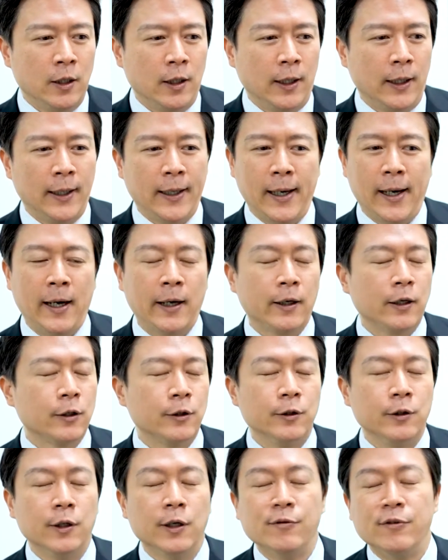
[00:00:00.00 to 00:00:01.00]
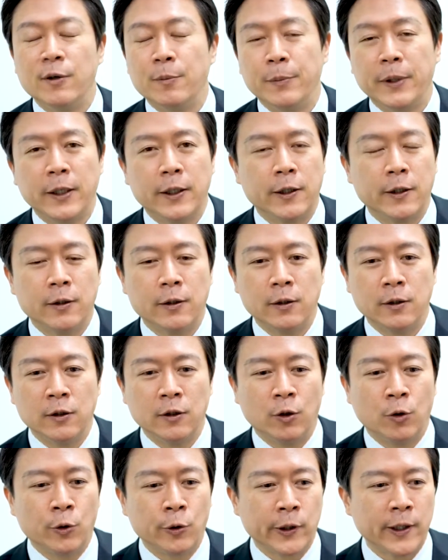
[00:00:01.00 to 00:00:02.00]
I, I could never make it.
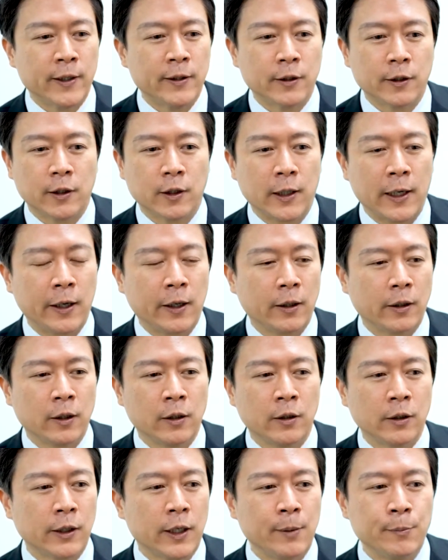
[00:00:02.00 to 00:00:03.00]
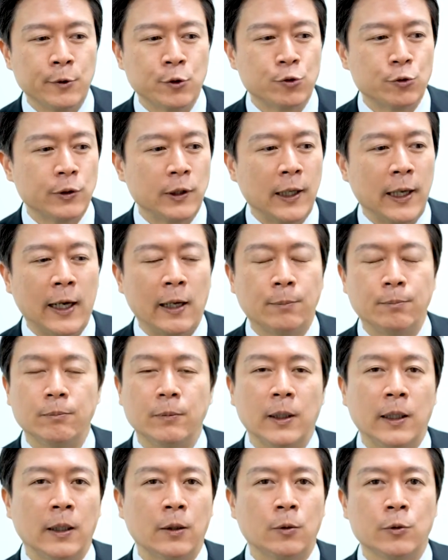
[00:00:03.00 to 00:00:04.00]
The organic uh, chemistry lab,
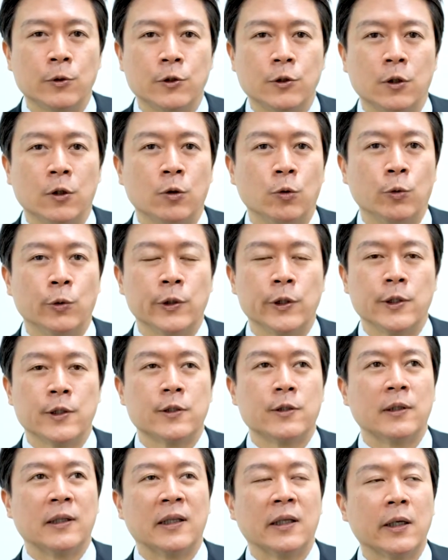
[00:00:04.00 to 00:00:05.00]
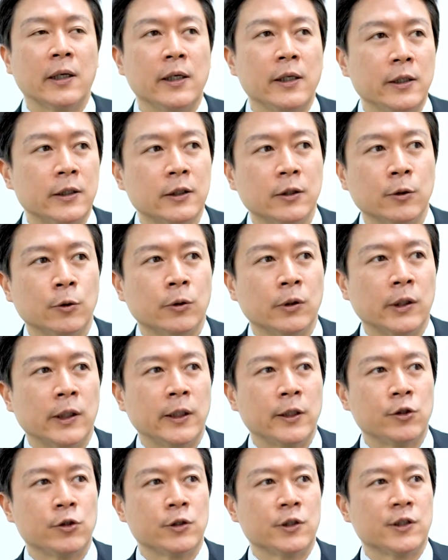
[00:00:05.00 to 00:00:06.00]
I was always late or
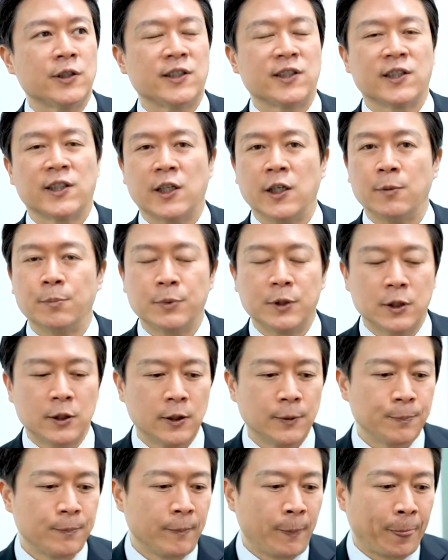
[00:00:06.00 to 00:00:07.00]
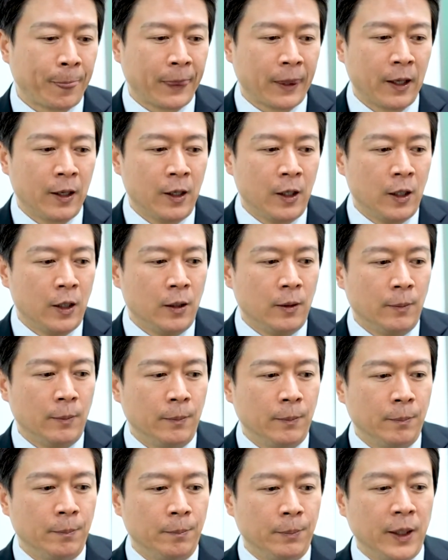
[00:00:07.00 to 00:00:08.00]
I just skipped.
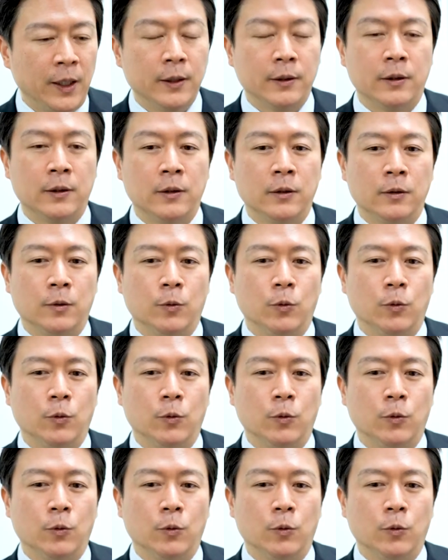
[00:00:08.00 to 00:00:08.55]
But